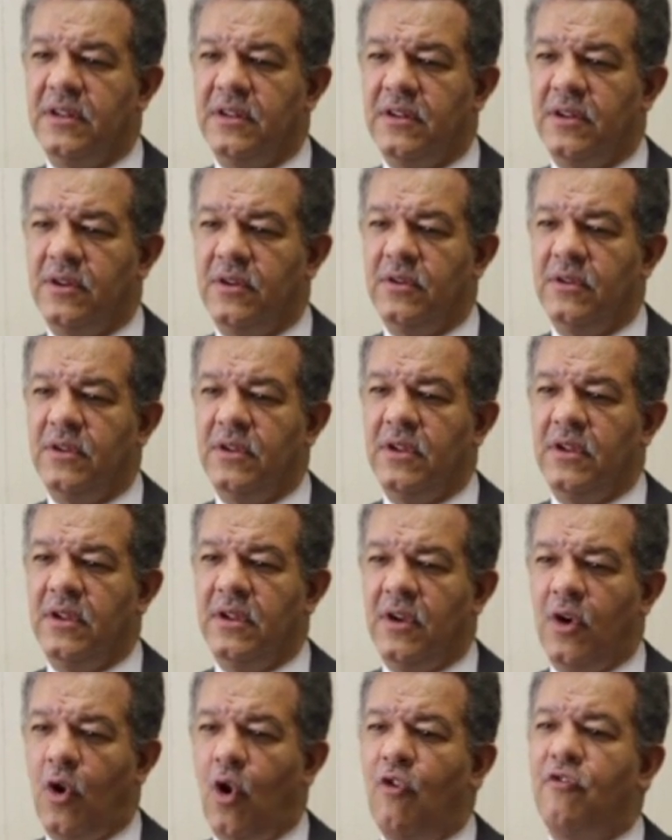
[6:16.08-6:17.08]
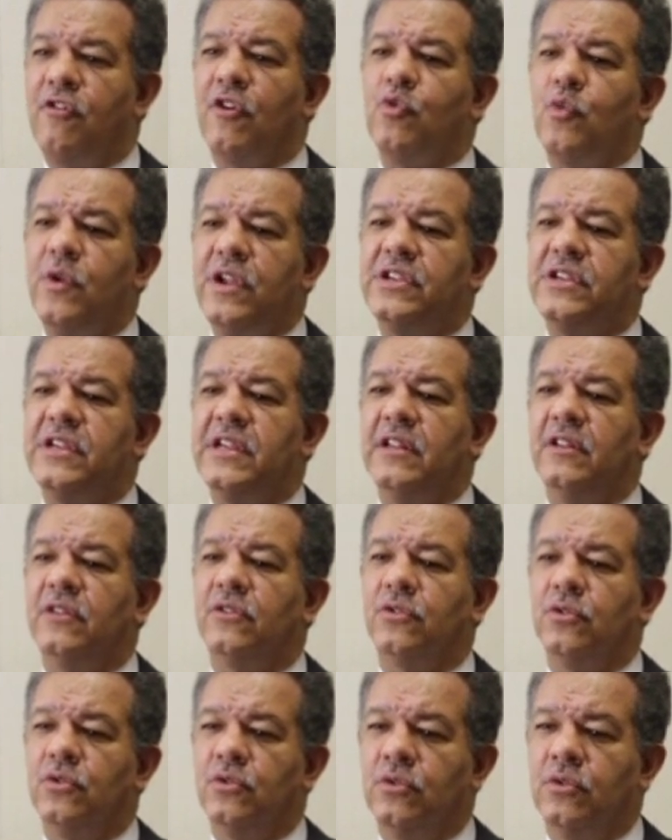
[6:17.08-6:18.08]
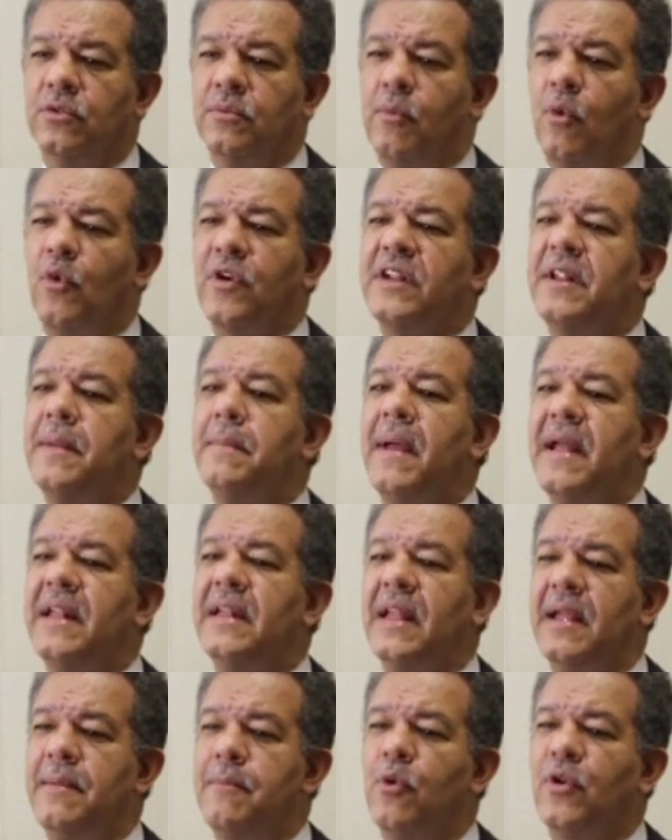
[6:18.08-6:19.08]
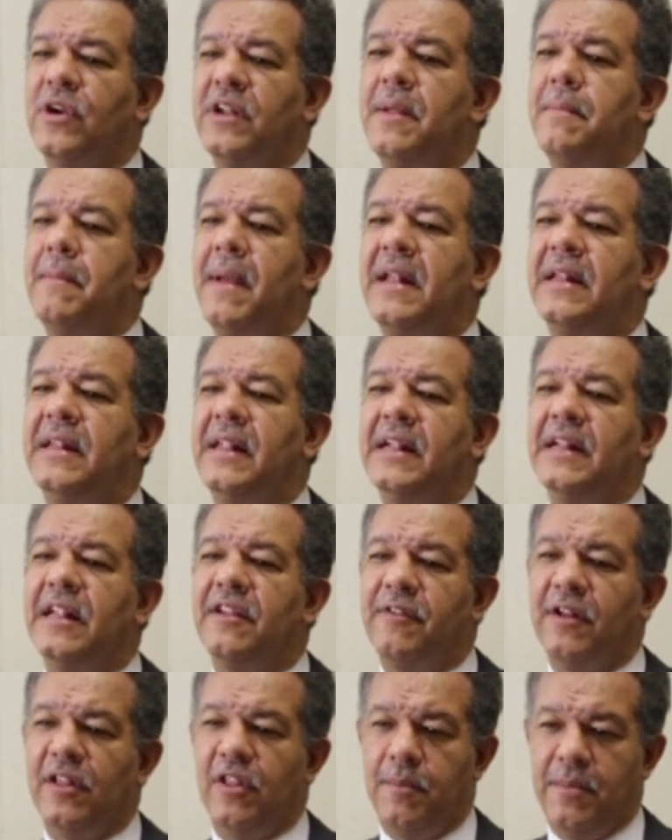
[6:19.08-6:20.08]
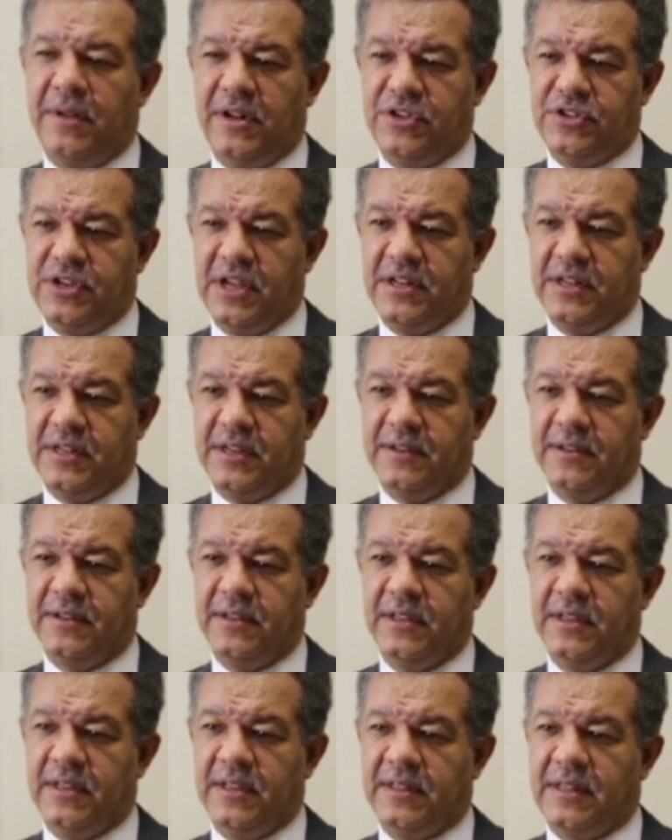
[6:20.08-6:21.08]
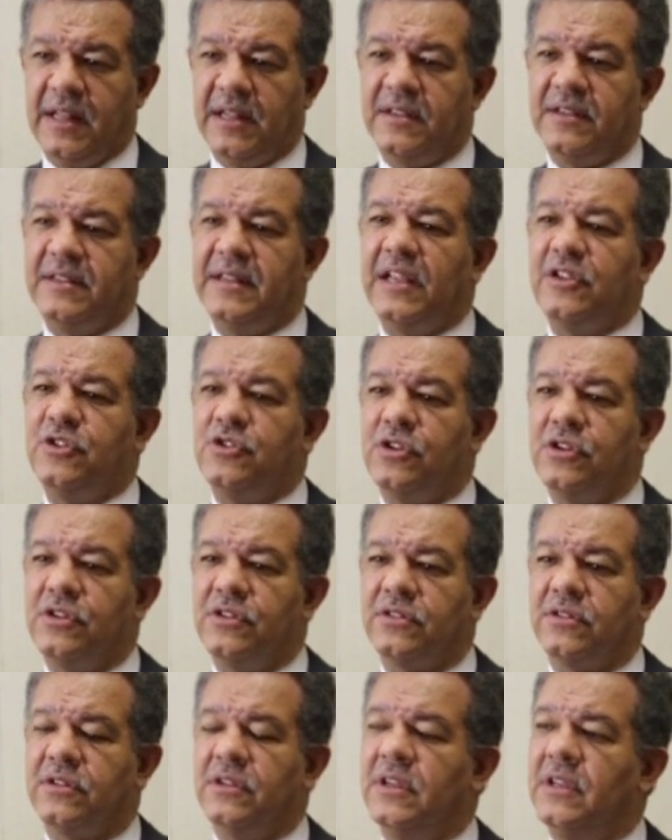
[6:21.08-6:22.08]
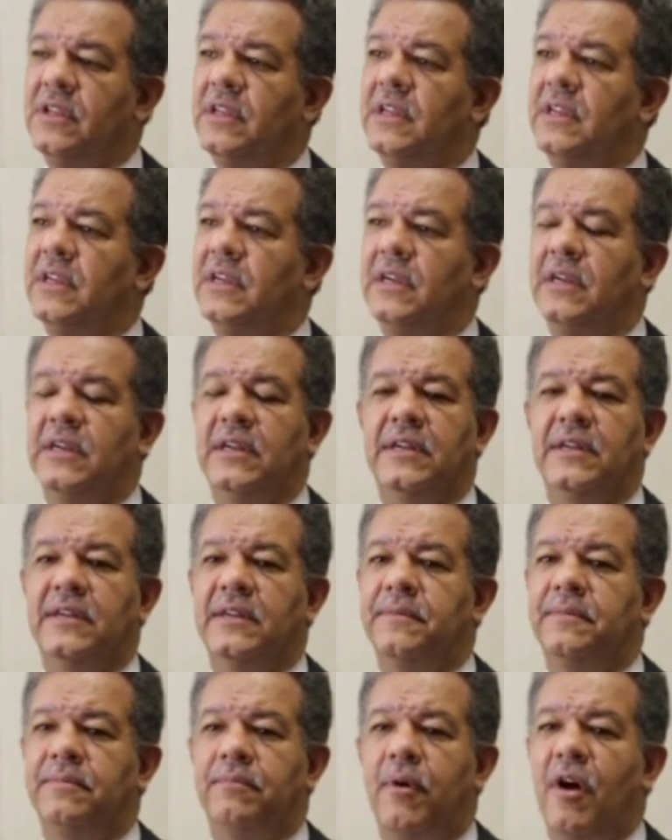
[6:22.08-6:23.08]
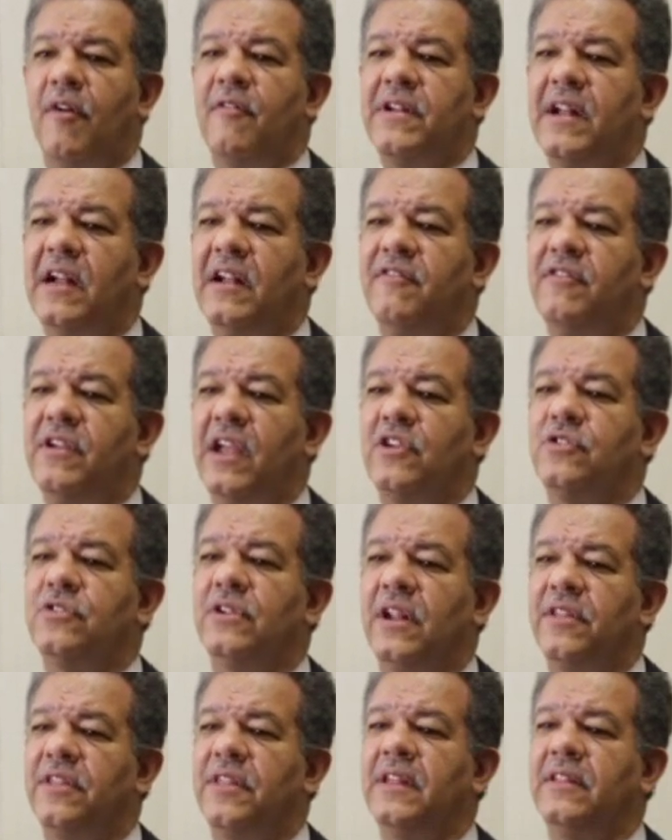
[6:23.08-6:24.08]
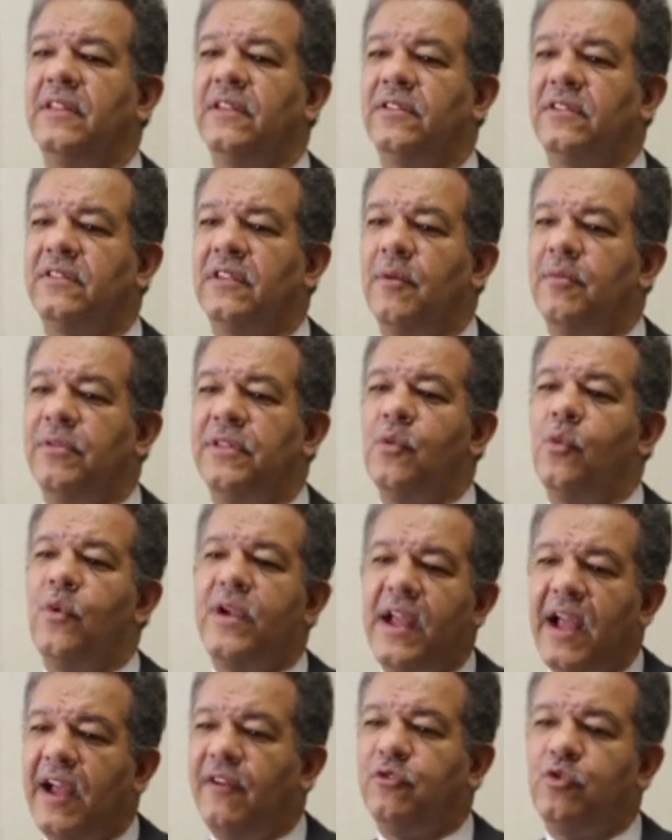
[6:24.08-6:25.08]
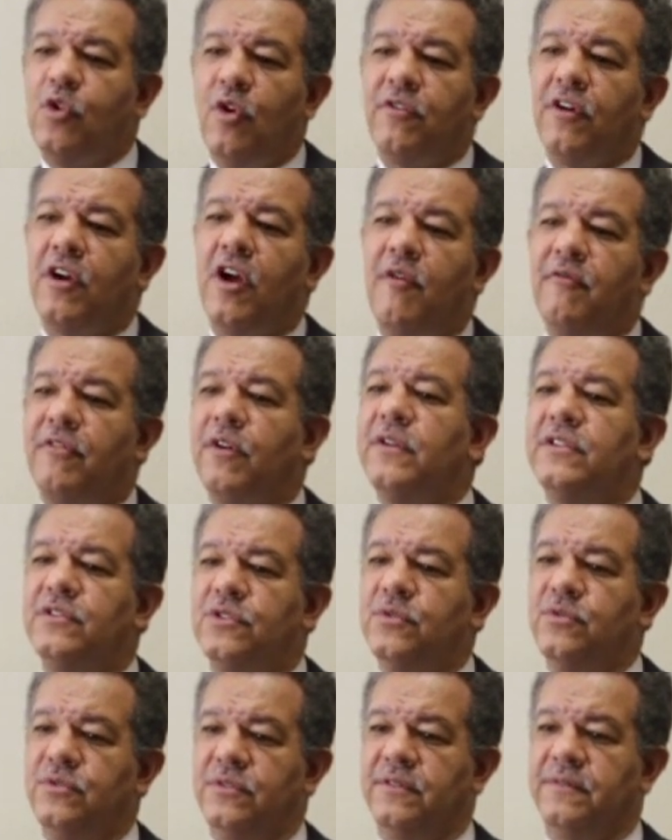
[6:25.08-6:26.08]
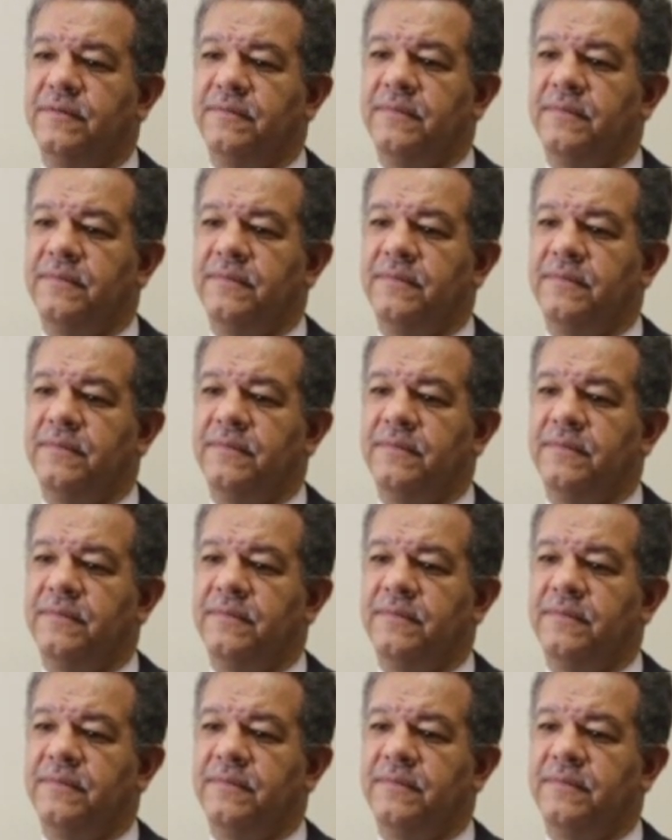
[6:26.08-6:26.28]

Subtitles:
no? Overreaching to a more demanding development agenda that is not just poverty alleviation. I think this is something we have to overcome very soon.